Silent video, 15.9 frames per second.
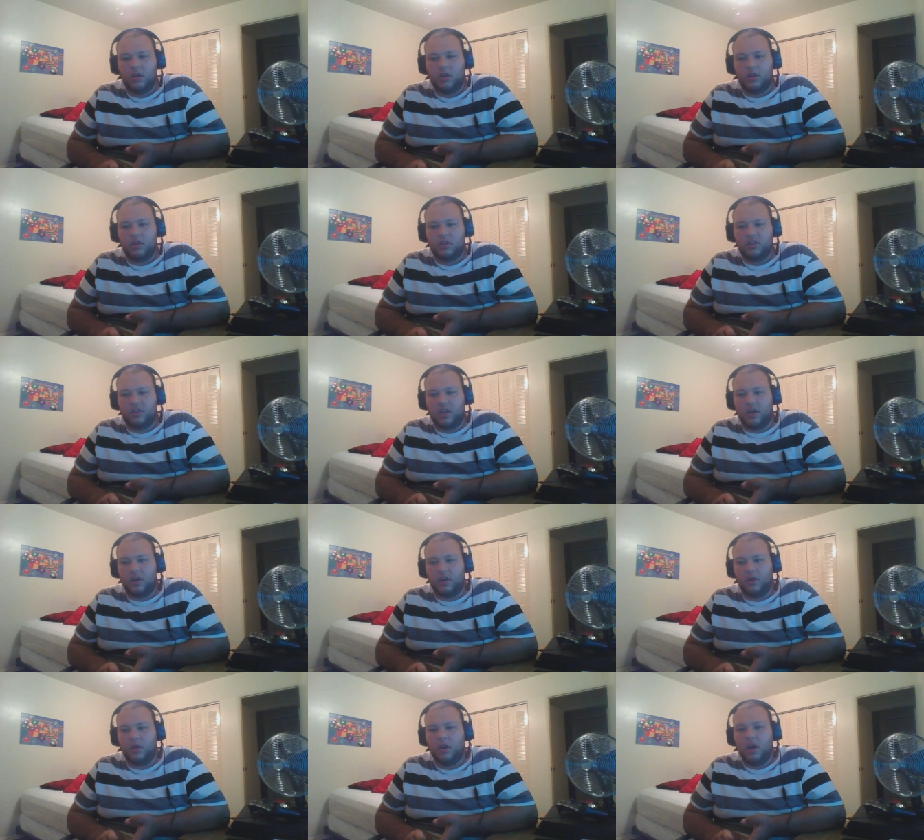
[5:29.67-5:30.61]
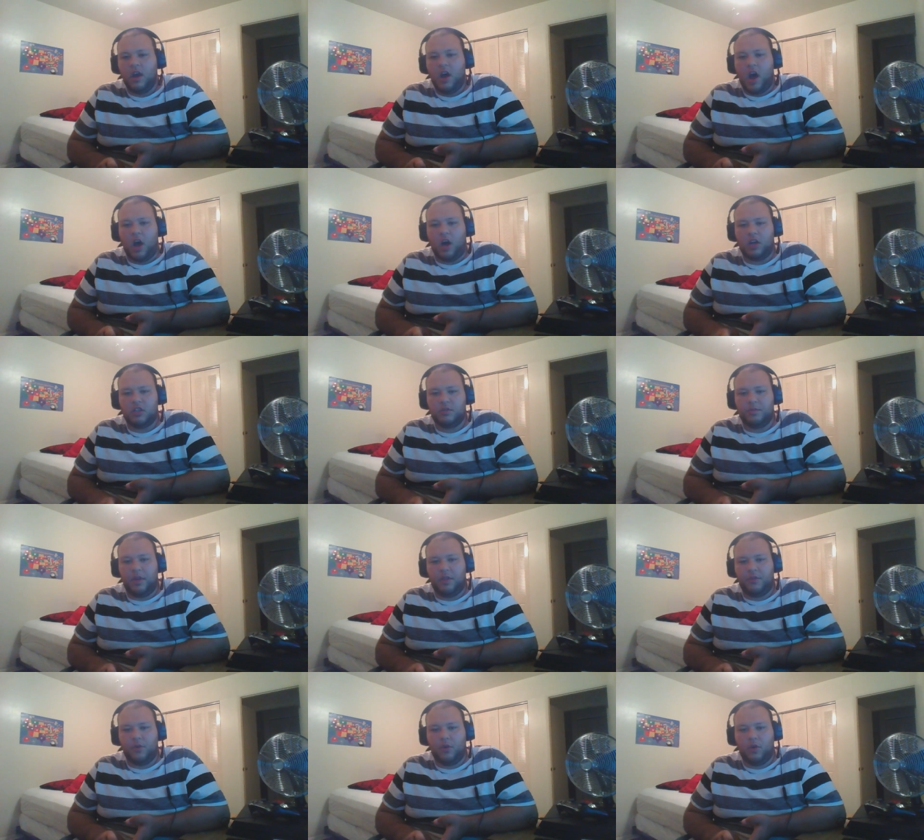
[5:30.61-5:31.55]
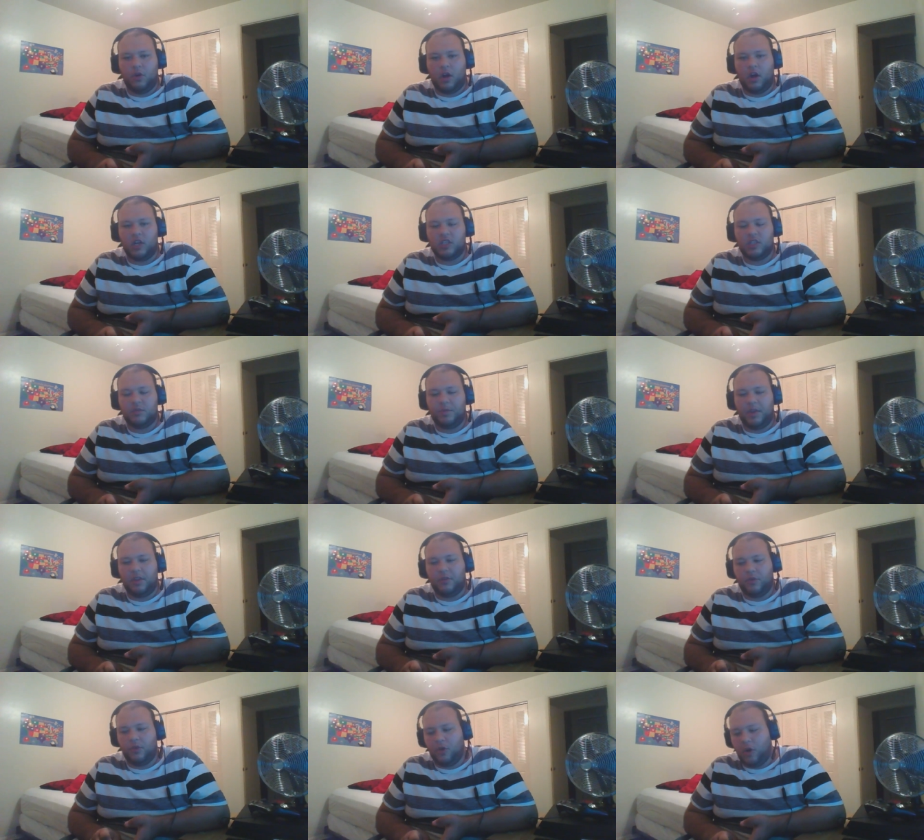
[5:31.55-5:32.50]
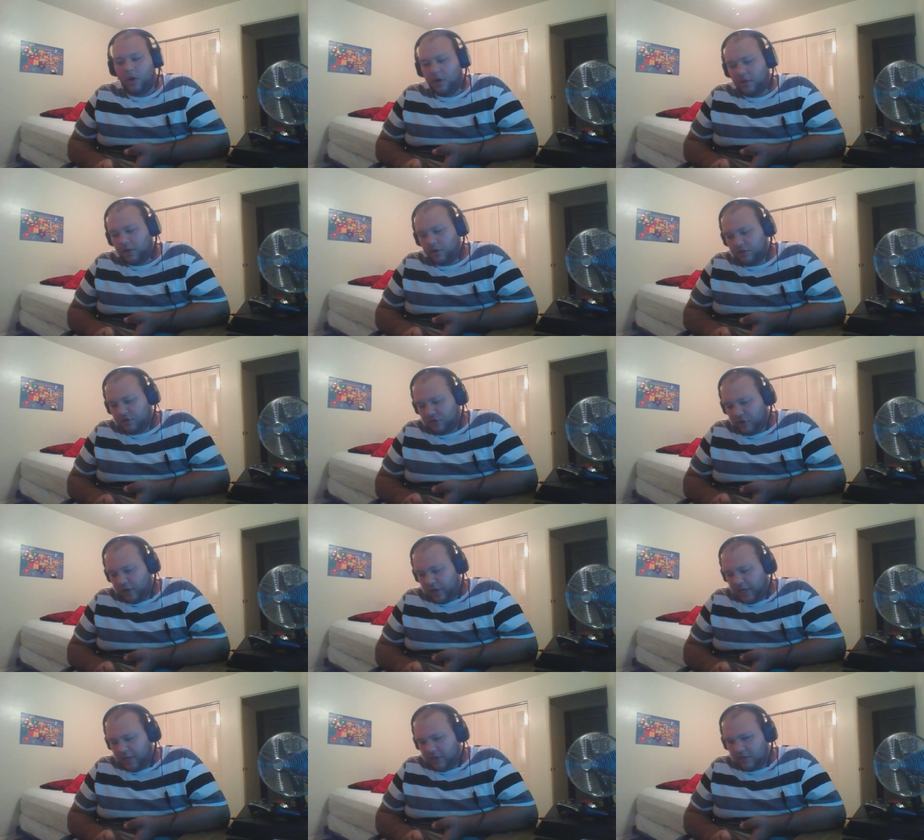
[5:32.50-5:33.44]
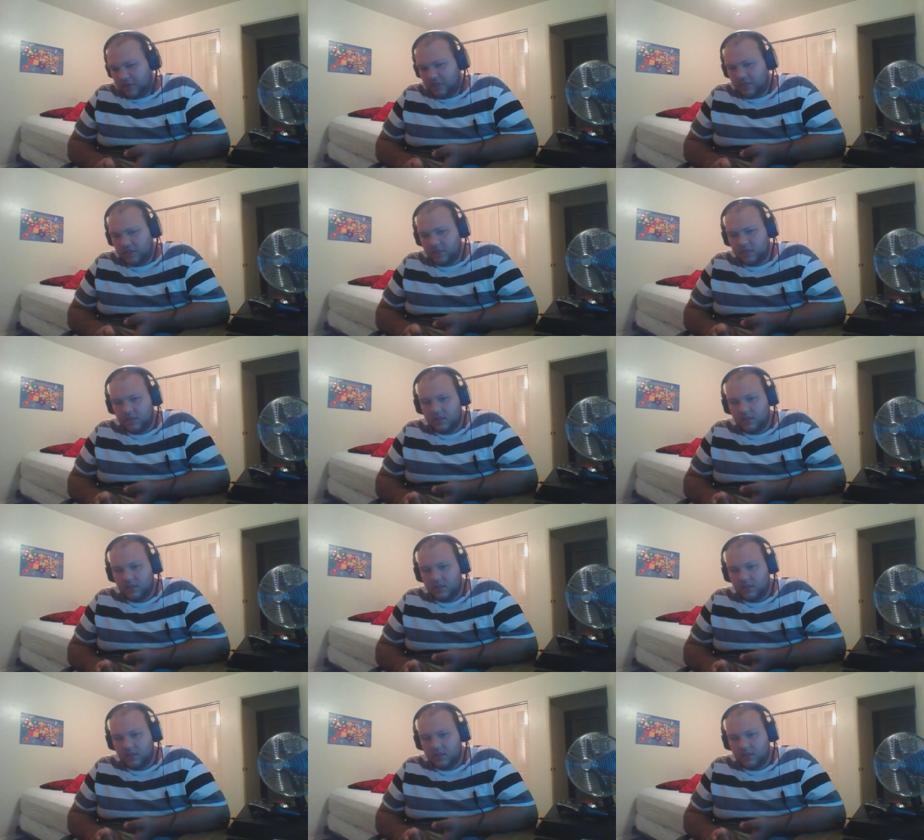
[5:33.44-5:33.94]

So I'll speed through I'll speed through all those trainers,